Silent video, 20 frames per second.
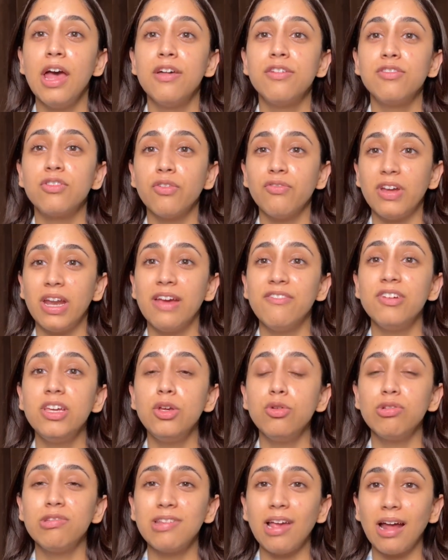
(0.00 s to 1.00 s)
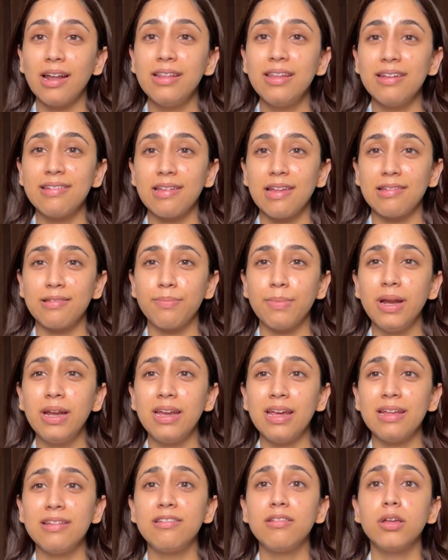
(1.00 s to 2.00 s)
So whenever you start the assessment,
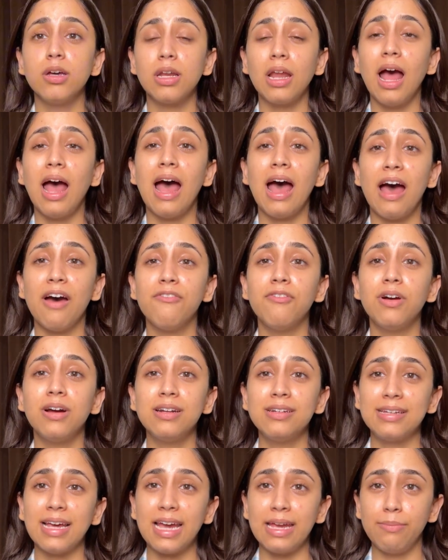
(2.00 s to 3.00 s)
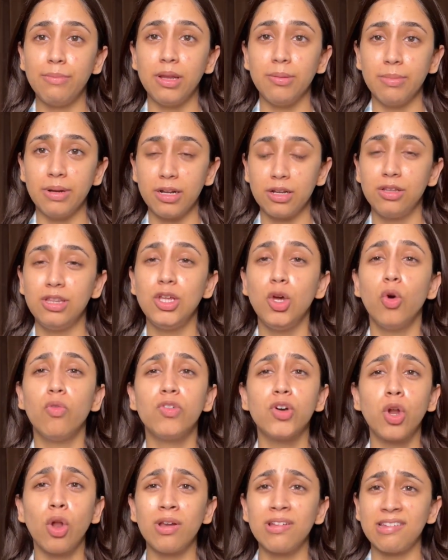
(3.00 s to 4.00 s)
it's gonna have a time limit. The
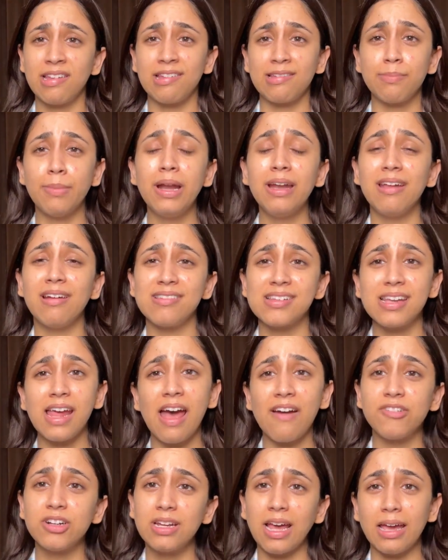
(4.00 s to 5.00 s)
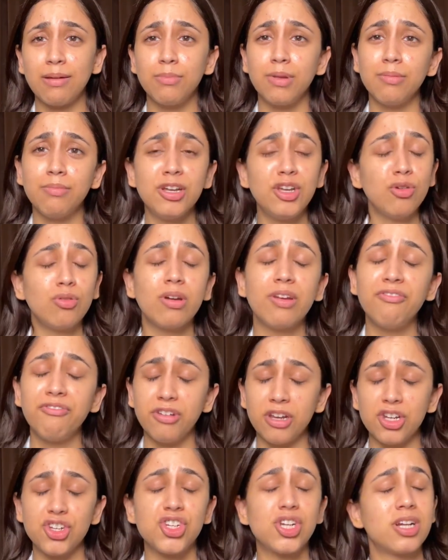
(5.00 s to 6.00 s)
overall assessment doesn't have a time limit. You can
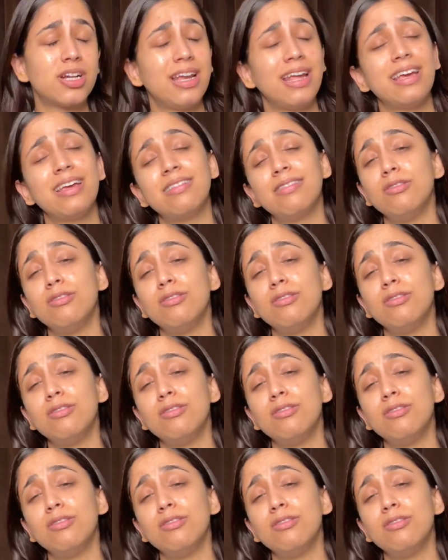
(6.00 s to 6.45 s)
finish it like